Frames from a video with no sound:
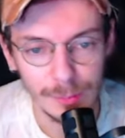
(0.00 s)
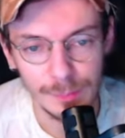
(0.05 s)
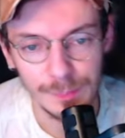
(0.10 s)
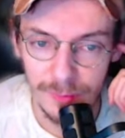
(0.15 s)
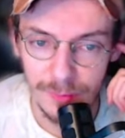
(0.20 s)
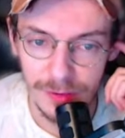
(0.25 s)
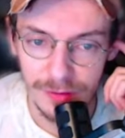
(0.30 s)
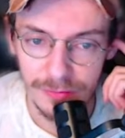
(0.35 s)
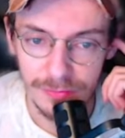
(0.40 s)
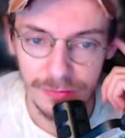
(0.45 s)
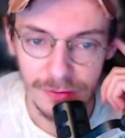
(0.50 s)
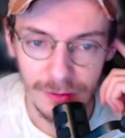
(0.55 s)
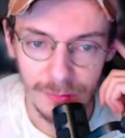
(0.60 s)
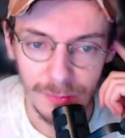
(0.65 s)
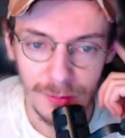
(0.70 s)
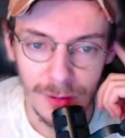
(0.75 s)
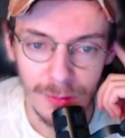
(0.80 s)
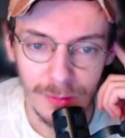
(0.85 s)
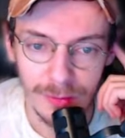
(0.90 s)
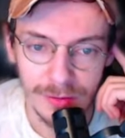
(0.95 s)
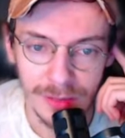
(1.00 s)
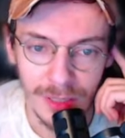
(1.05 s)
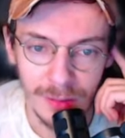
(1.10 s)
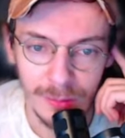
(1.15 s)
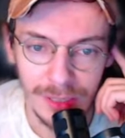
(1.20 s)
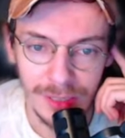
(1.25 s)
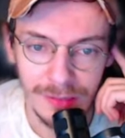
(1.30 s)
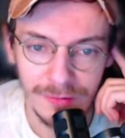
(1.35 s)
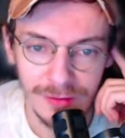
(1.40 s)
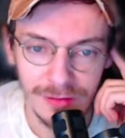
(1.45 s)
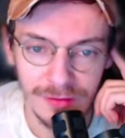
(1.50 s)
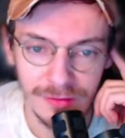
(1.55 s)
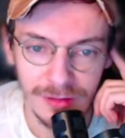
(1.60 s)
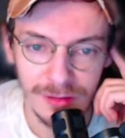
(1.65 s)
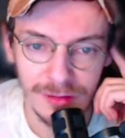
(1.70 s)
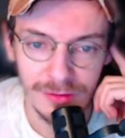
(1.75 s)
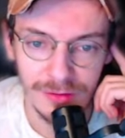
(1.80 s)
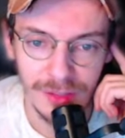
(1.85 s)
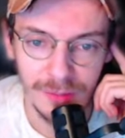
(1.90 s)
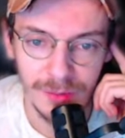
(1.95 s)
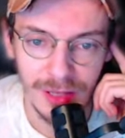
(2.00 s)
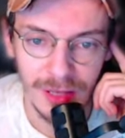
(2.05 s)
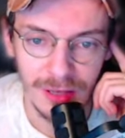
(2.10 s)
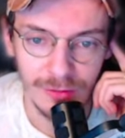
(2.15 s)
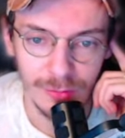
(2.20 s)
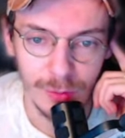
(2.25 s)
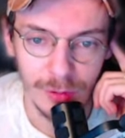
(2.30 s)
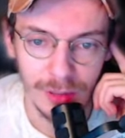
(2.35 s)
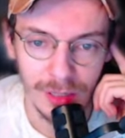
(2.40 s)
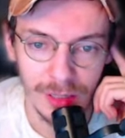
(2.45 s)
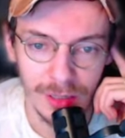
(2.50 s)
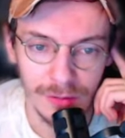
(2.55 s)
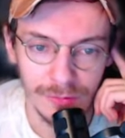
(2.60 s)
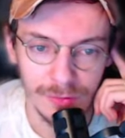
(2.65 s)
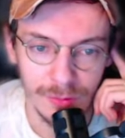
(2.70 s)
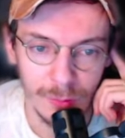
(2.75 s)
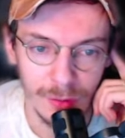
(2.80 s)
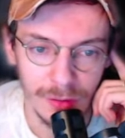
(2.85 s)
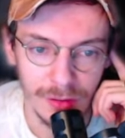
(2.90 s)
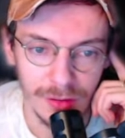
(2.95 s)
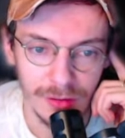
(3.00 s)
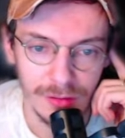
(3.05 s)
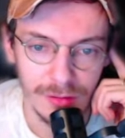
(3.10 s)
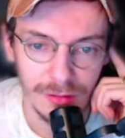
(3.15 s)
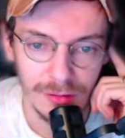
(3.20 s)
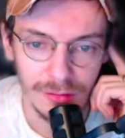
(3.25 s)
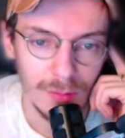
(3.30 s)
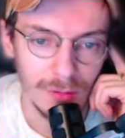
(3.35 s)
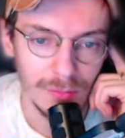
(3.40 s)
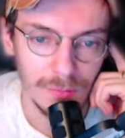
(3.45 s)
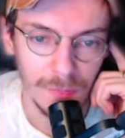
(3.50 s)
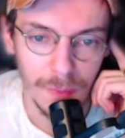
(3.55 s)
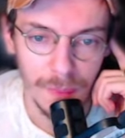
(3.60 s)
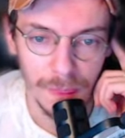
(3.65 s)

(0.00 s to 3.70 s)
Demon Fell Power. Now even a single demon has 1 layer of demonic power.